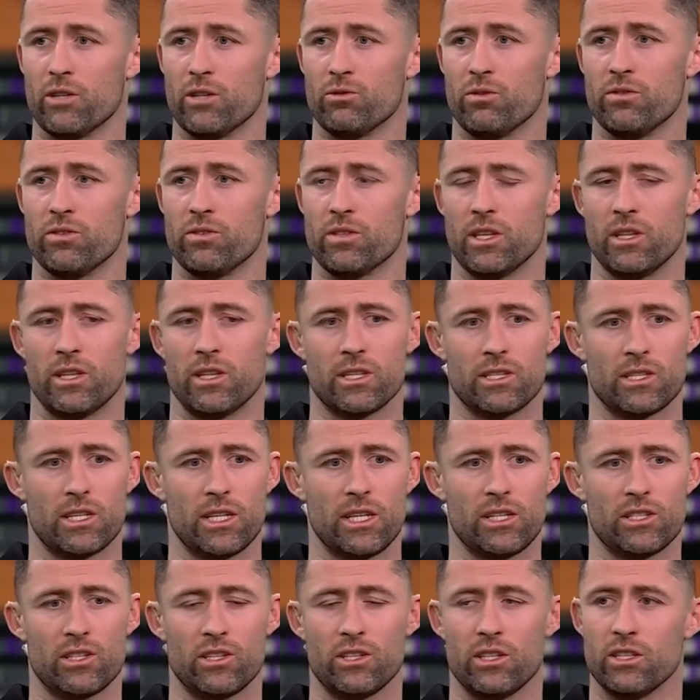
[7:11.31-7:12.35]
As we've seen this
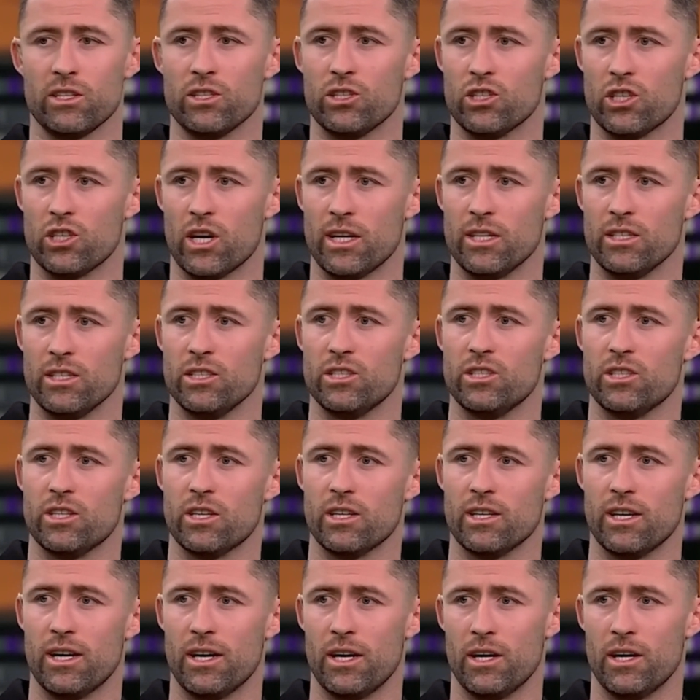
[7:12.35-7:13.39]
season, it's
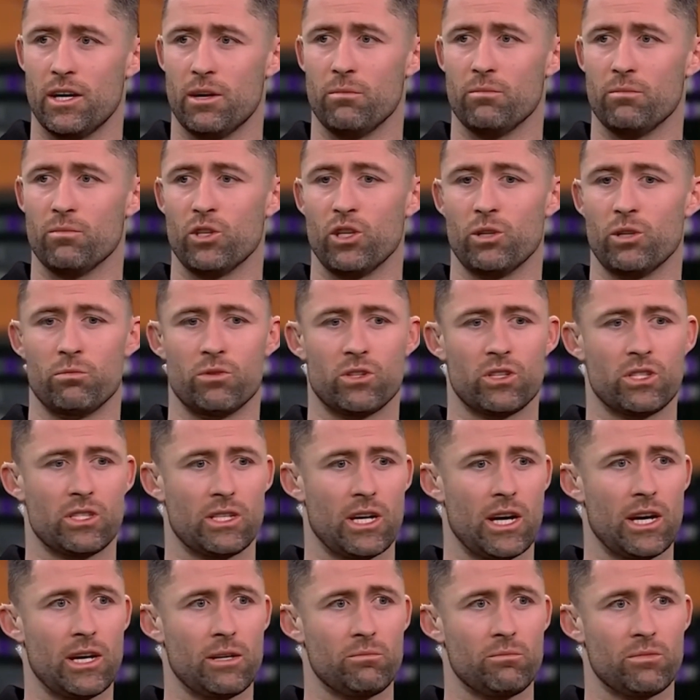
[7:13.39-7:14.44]
changed numerous
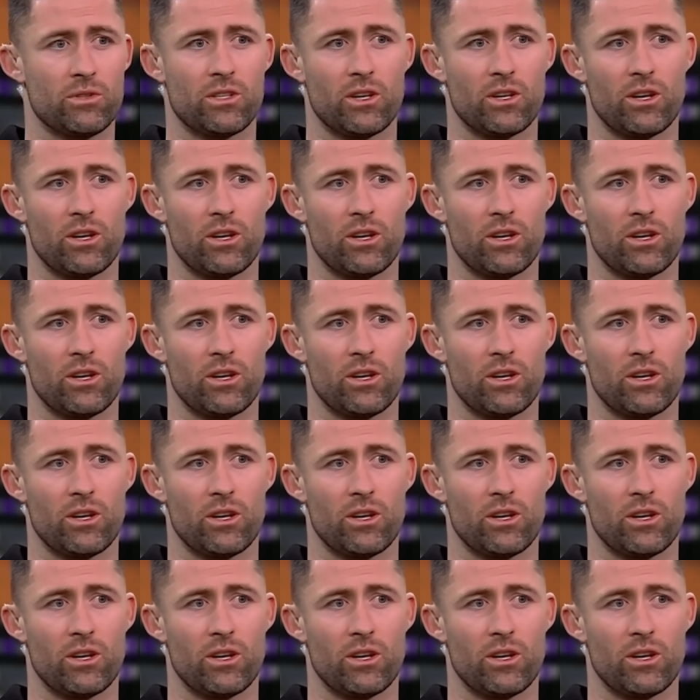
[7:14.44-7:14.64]
times.